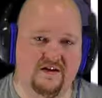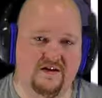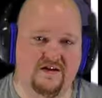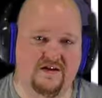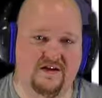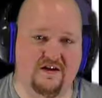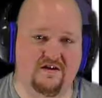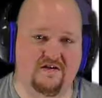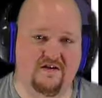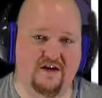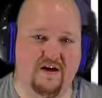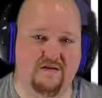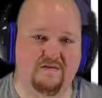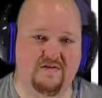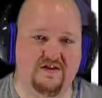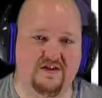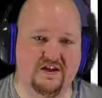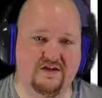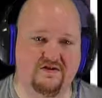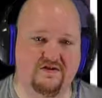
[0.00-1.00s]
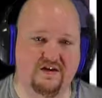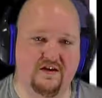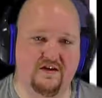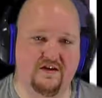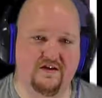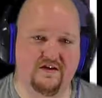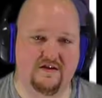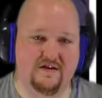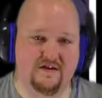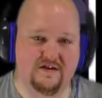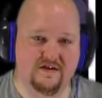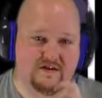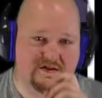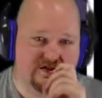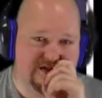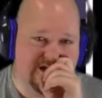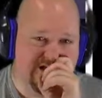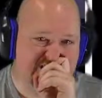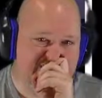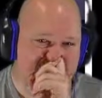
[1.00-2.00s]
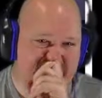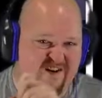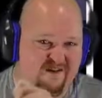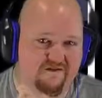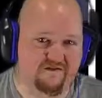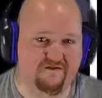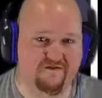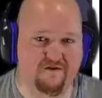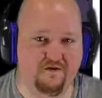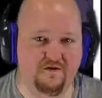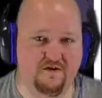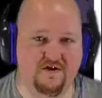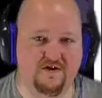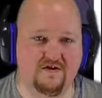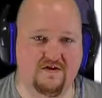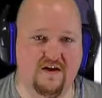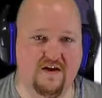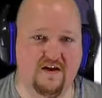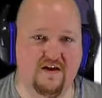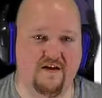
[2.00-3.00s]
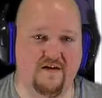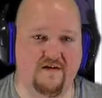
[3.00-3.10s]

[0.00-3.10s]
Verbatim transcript: So, I'm a sentry in the, the Snowdin Forest, right?